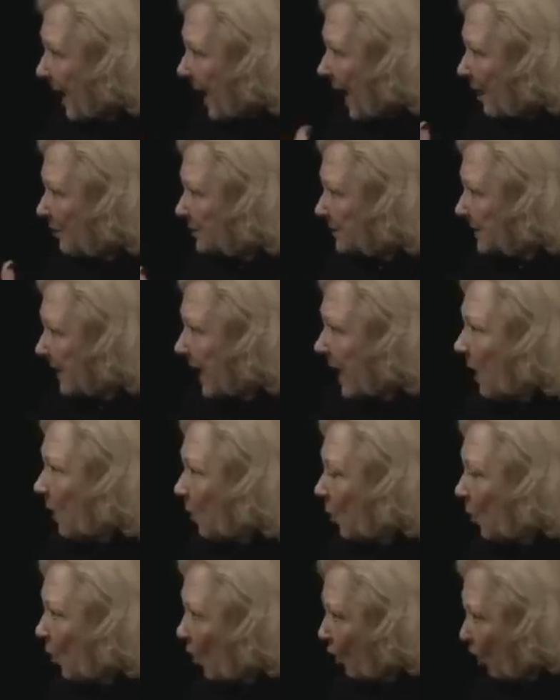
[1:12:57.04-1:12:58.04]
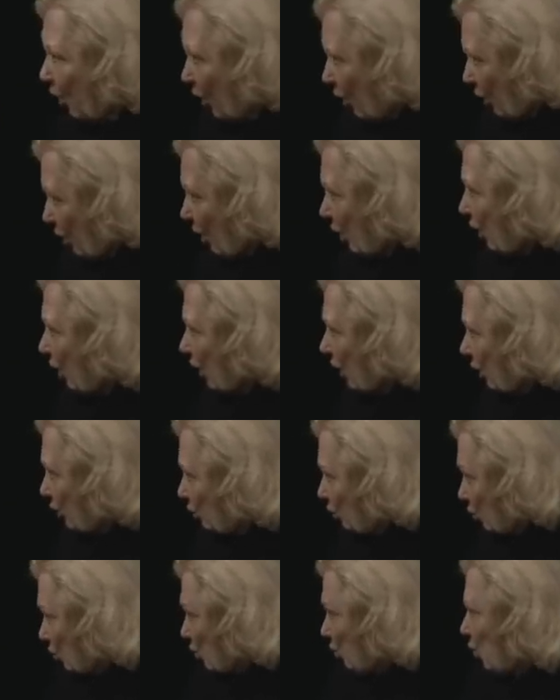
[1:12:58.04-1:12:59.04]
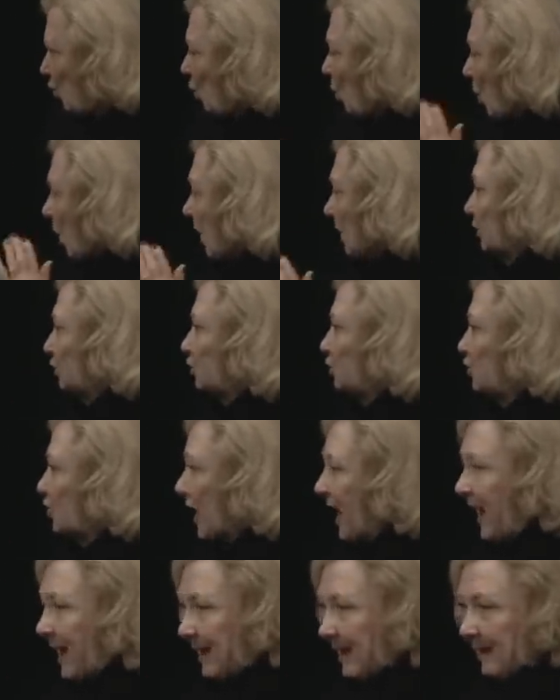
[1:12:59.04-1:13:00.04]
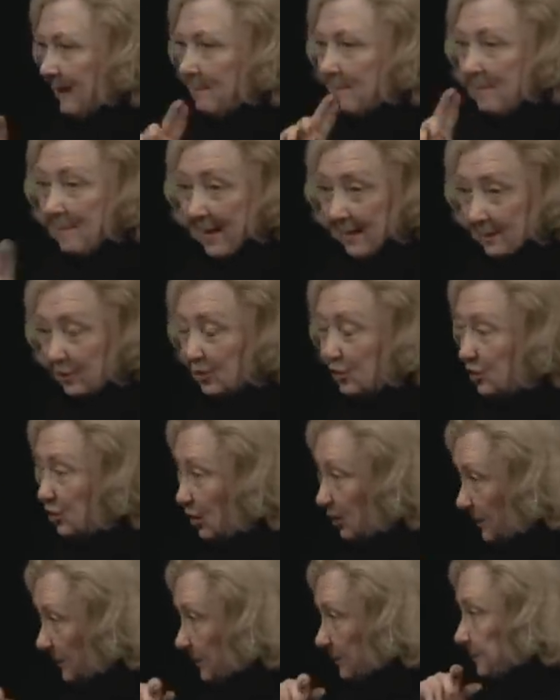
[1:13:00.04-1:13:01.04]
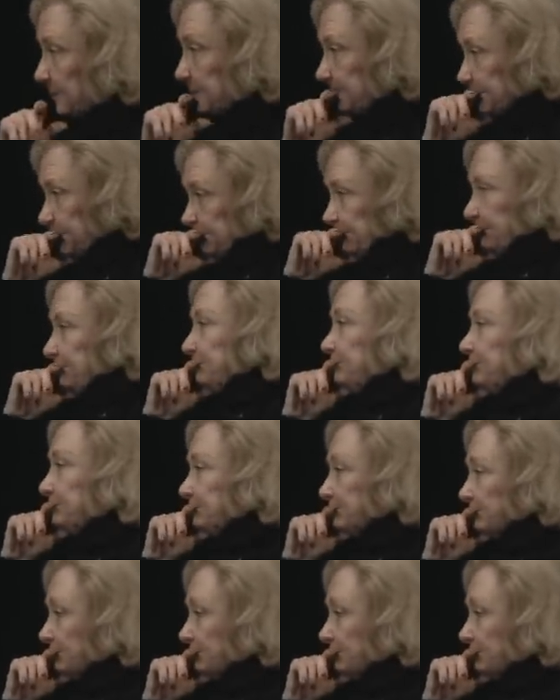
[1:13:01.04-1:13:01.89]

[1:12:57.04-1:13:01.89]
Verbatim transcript: and I think what we could do is learn more about that, about the work that happened, and, and, and about